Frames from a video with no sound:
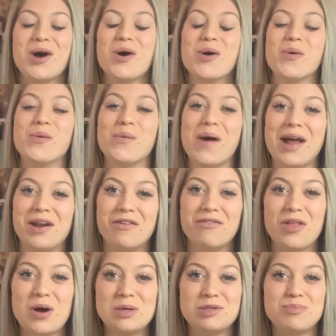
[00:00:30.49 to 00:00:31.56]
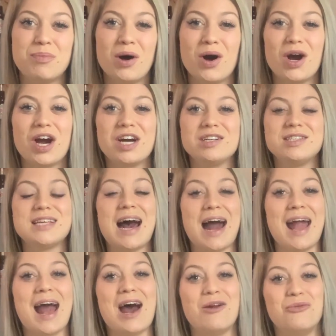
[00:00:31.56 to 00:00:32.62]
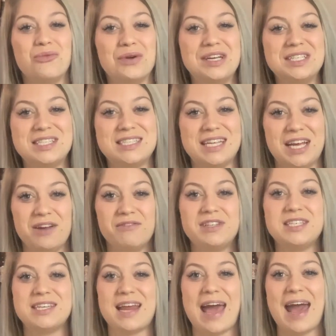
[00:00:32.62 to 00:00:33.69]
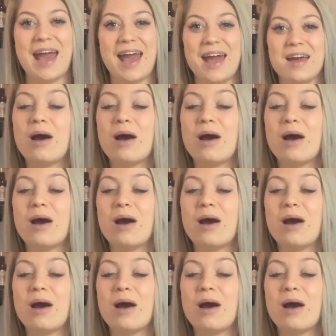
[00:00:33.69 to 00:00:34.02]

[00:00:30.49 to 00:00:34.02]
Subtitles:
One of those parts I had received today.